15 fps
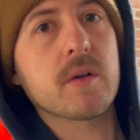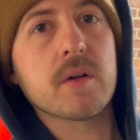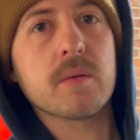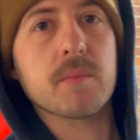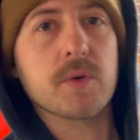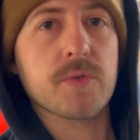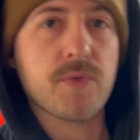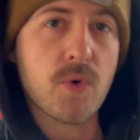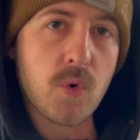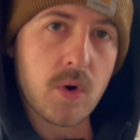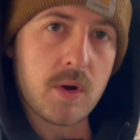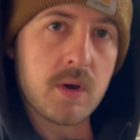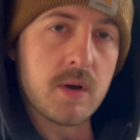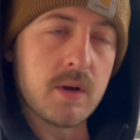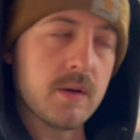number
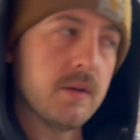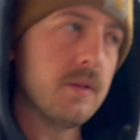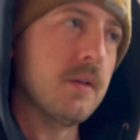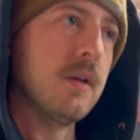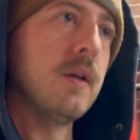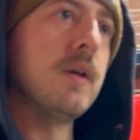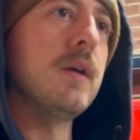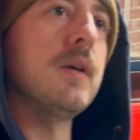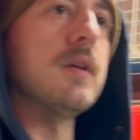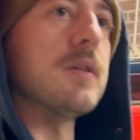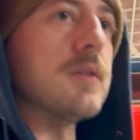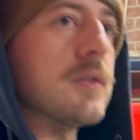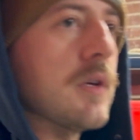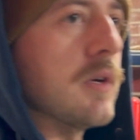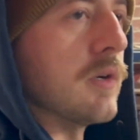4.
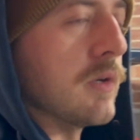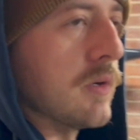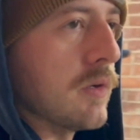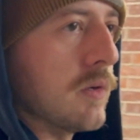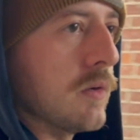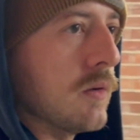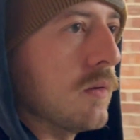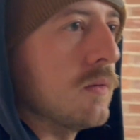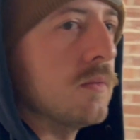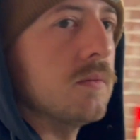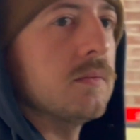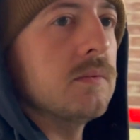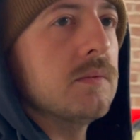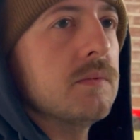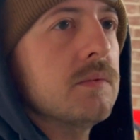So,
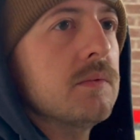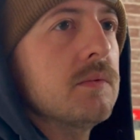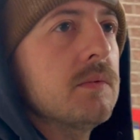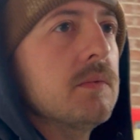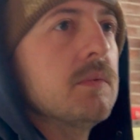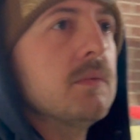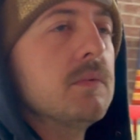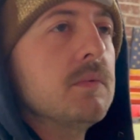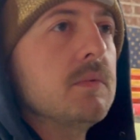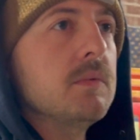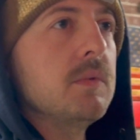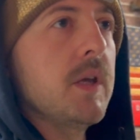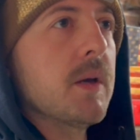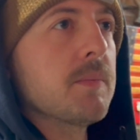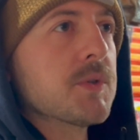
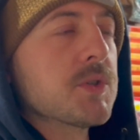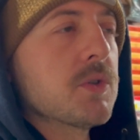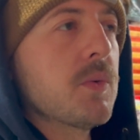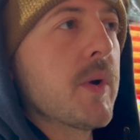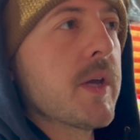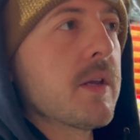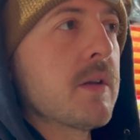yep, still waiting